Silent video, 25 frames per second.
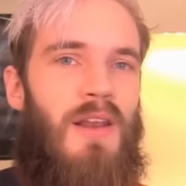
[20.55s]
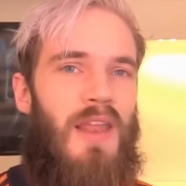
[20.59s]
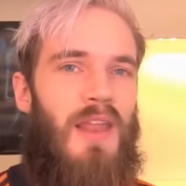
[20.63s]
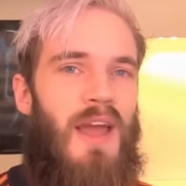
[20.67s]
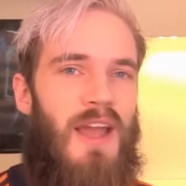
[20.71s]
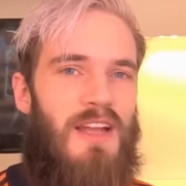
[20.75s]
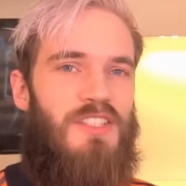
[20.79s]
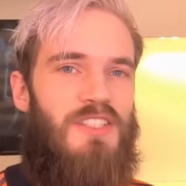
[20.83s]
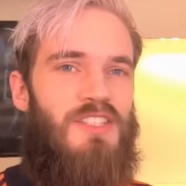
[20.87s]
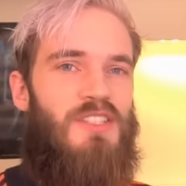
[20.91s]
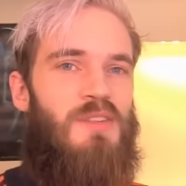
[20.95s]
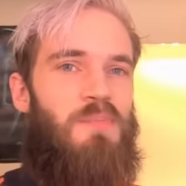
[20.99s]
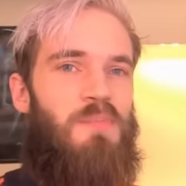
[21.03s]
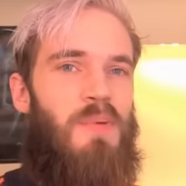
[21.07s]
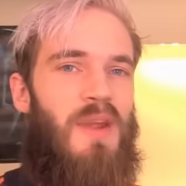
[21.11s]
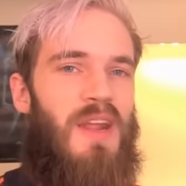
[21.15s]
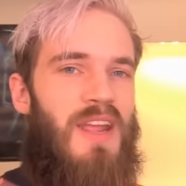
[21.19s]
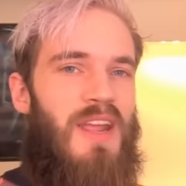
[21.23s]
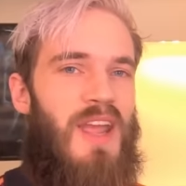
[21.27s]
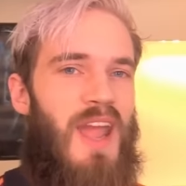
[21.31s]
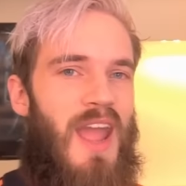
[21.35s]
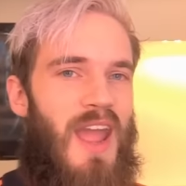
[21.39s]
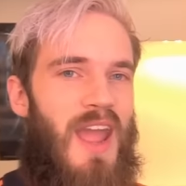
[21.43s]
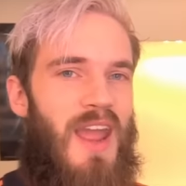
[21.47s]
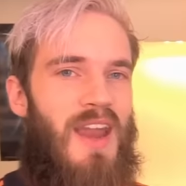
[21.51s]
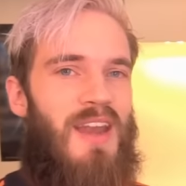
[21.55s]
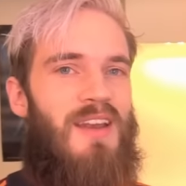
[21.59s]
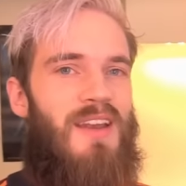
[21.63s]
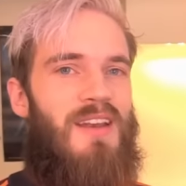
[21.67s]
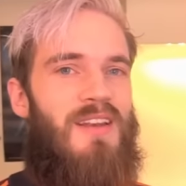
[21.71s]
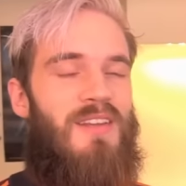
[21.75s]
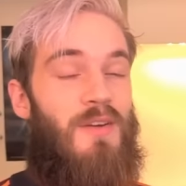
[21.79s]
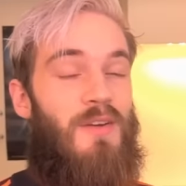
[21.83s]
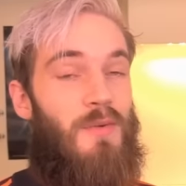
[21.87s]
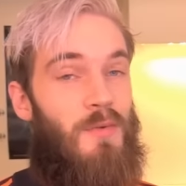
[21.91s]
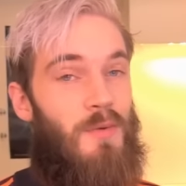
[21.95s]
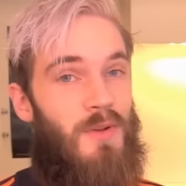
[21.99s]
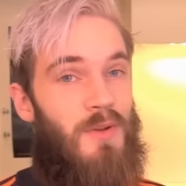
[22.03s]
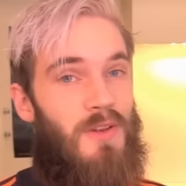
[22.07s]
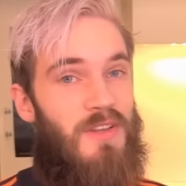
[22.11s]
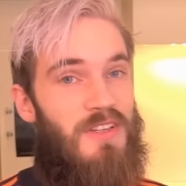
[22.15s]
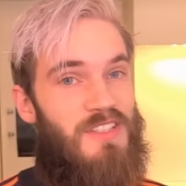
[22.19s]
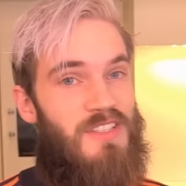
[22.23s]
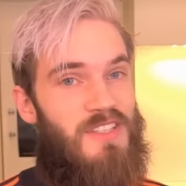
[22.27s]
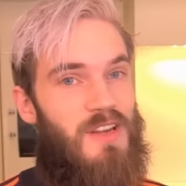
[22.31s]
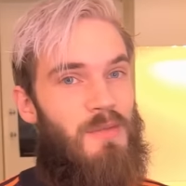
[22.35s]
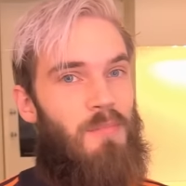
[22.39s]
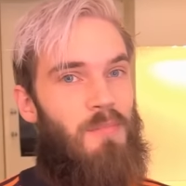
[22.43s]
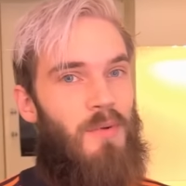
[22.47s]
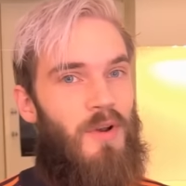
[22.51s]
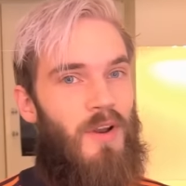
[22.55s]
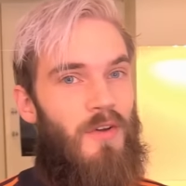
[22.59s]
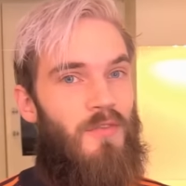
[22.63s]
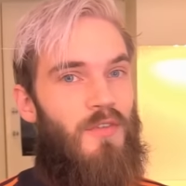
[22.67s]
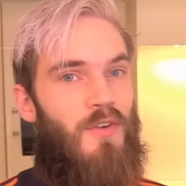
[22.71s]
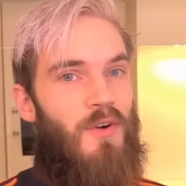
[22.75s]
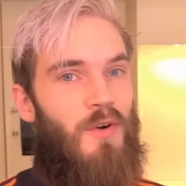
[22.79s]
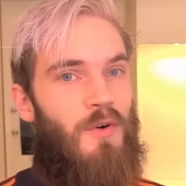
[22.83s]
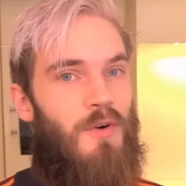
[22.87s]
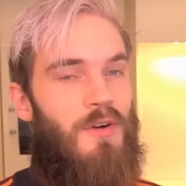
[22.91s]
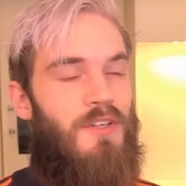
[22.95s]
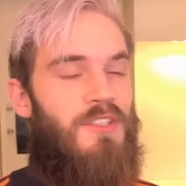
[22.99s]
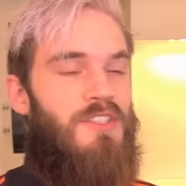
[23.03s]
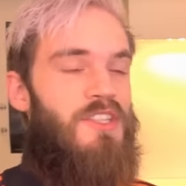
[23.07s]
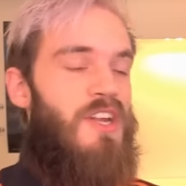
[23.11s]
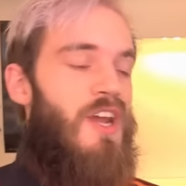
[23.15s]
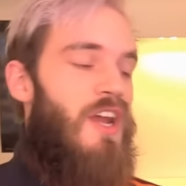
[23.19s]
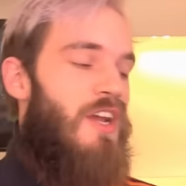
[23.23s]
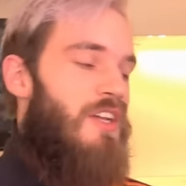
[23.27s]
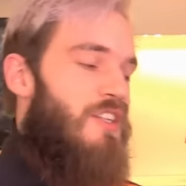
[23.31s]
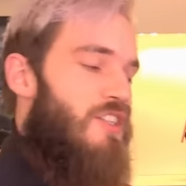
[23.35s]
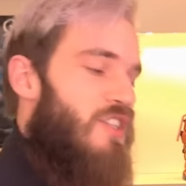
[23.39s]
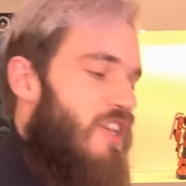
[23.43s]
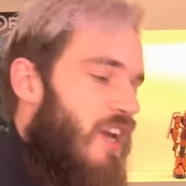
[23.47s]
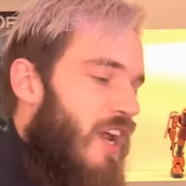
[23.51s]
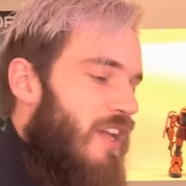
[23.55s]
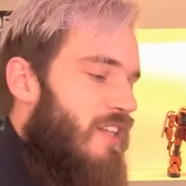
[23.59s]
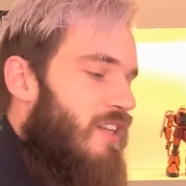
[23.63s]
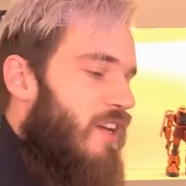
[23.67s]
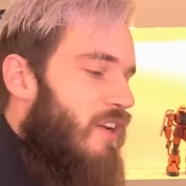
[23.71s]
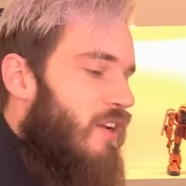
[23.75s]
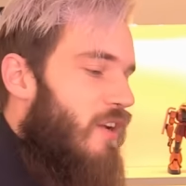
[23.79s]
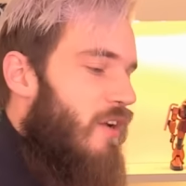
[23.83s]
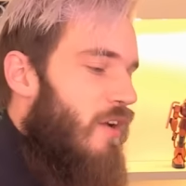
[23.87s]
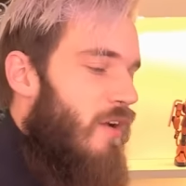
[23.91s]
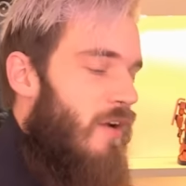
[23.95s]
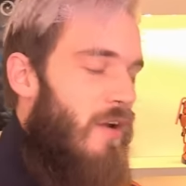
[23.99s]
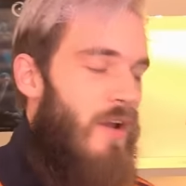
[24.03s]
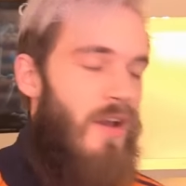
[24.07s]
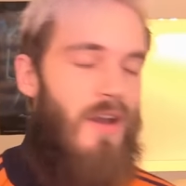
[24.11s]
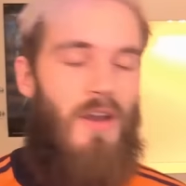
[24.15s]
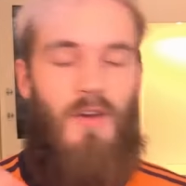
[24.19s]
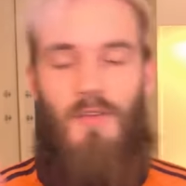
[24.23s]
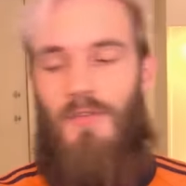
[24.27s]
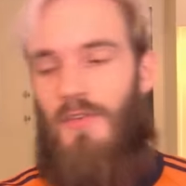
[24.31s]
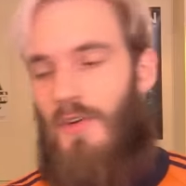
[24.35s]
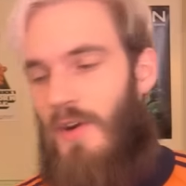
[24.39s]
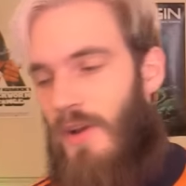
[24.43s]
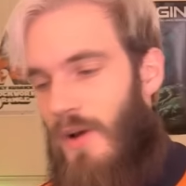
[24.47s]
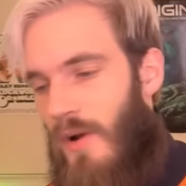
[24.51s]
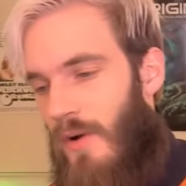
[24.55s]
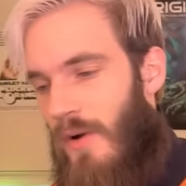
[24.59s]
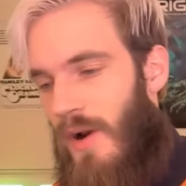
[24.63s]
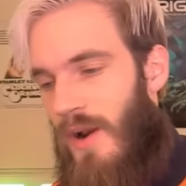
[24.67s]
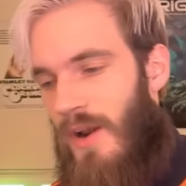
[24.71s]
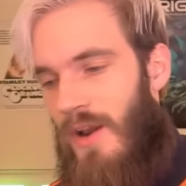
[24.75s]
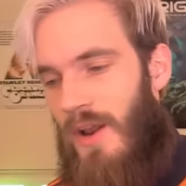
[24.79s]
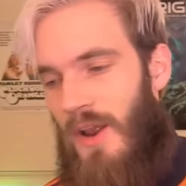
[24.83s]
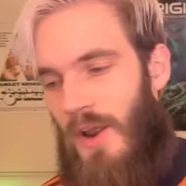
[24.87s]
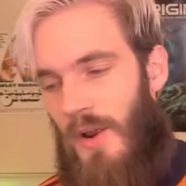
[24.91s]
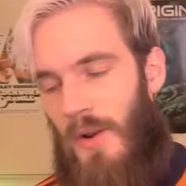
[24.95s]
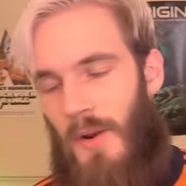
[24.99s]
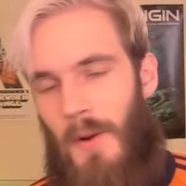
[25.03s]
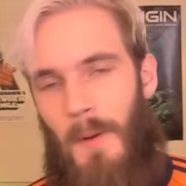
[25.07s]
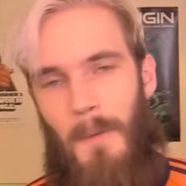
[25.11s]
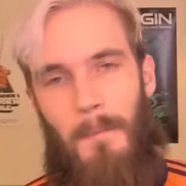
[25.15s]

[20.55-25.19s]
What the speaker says: Let's begin. The rule is simple, of course. Skatadu Fuluradu.